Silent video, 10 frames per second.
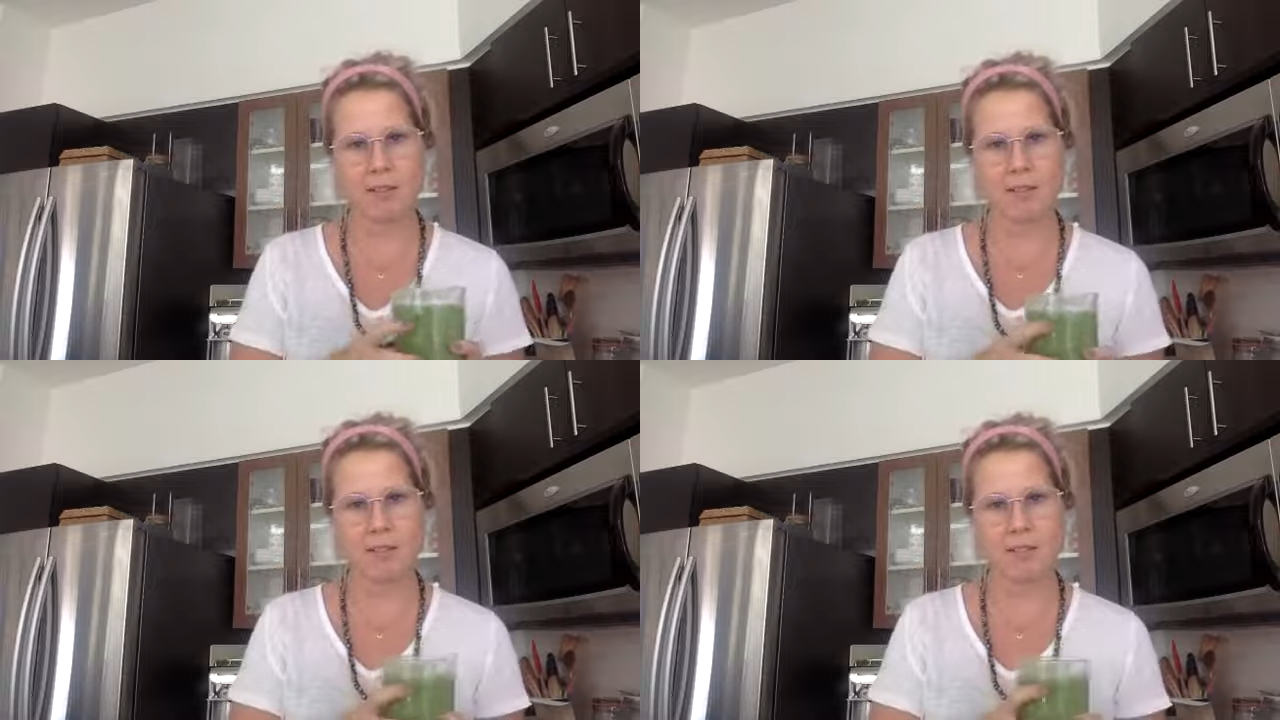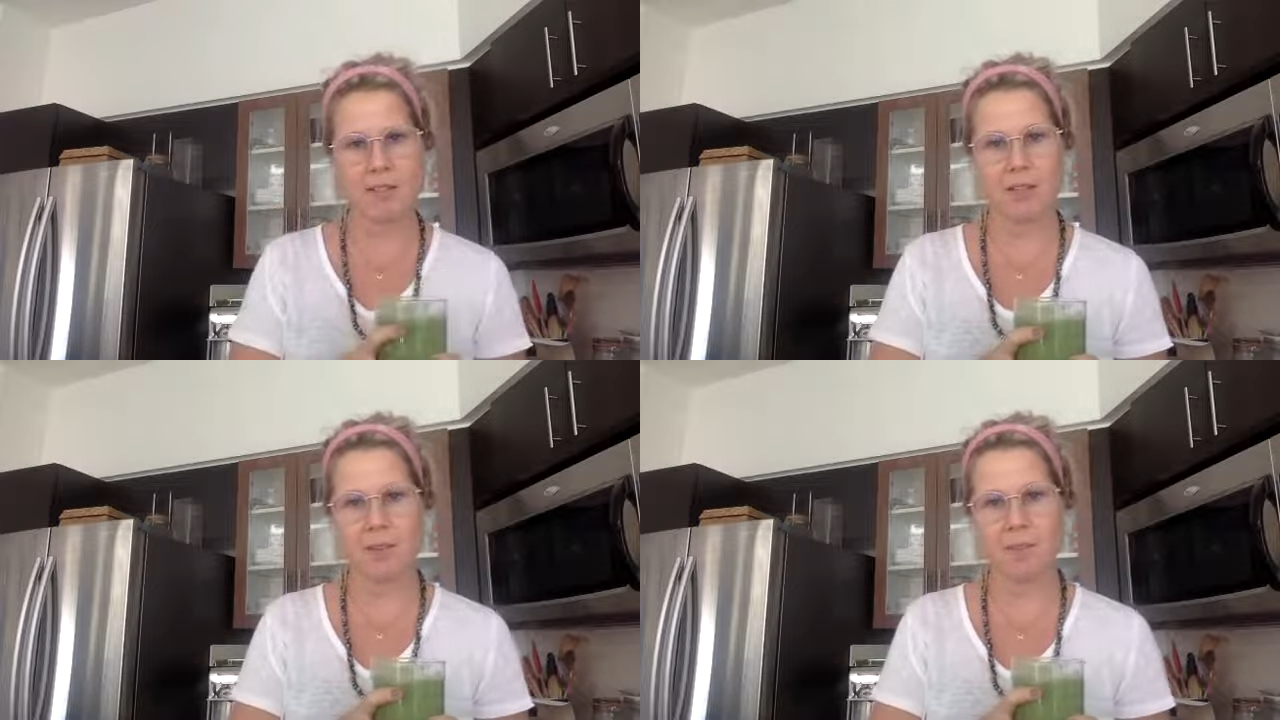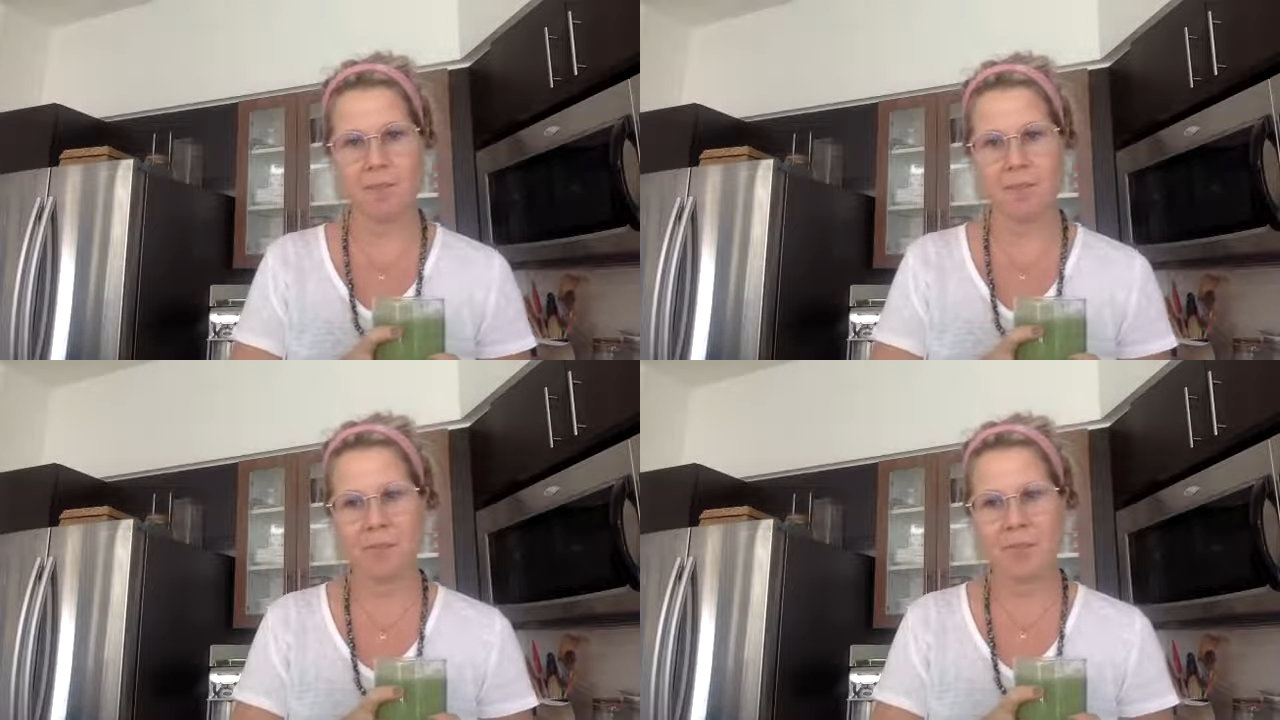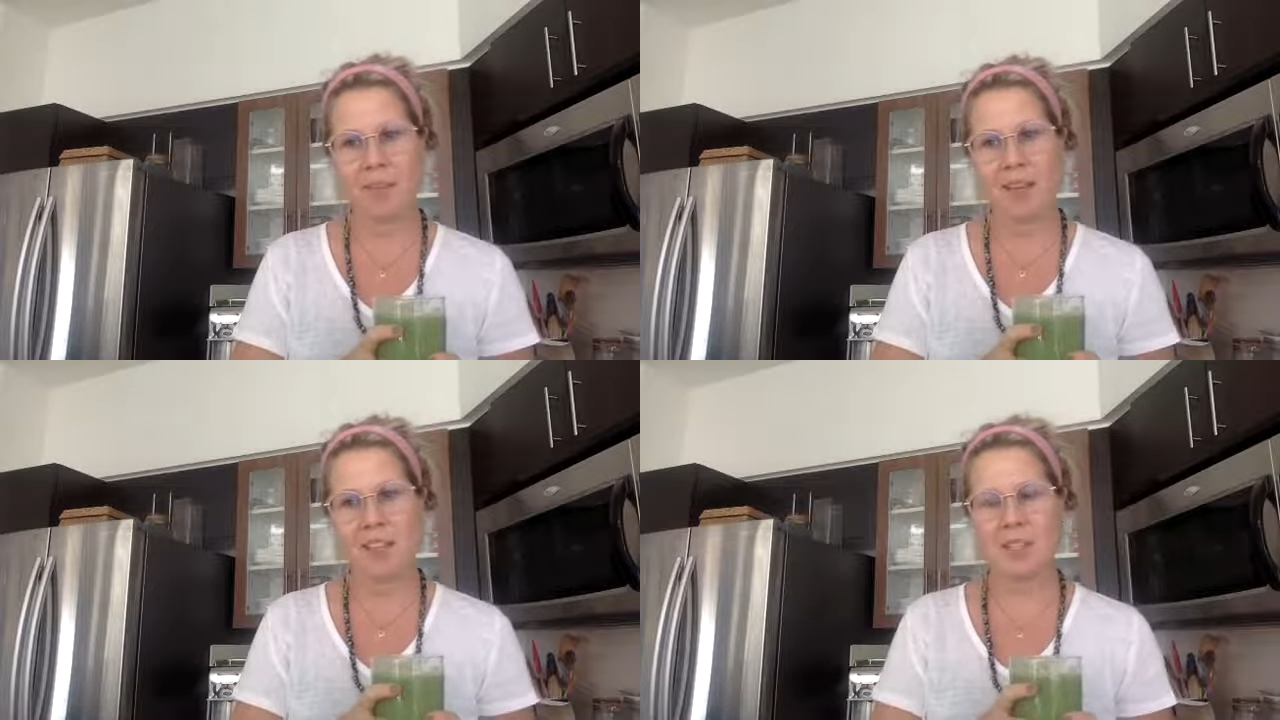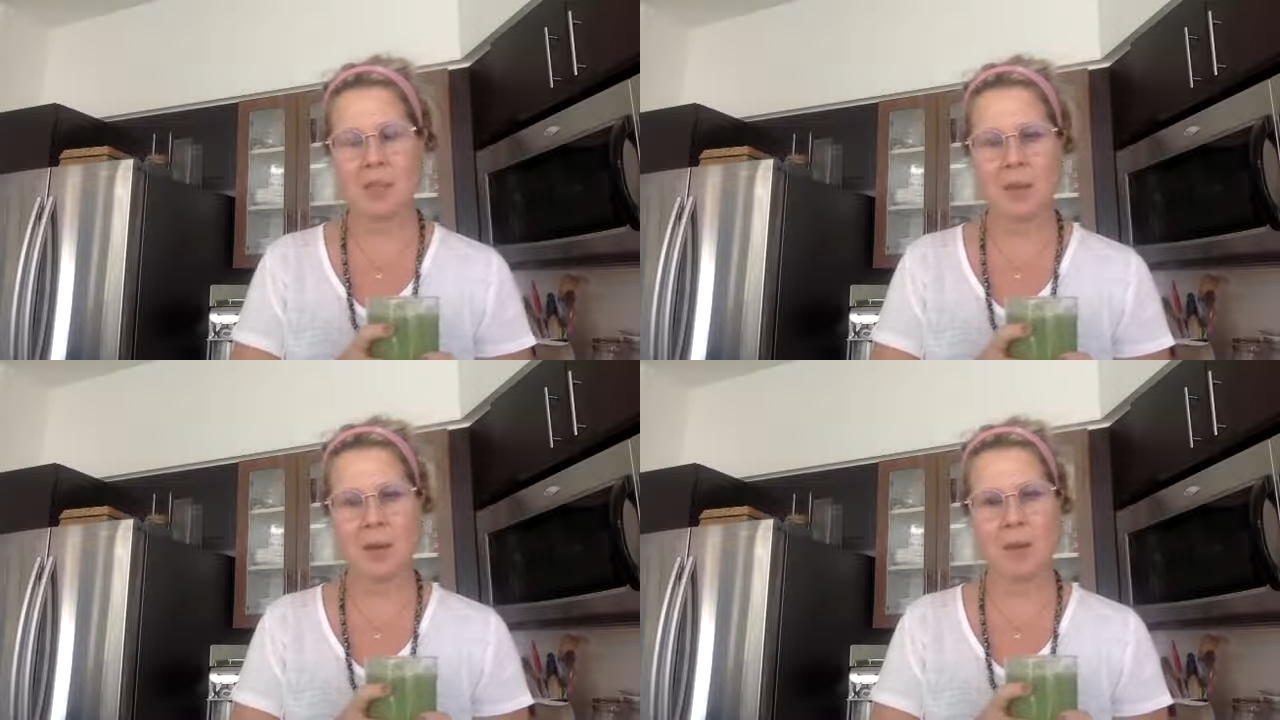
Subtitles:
I guess it's something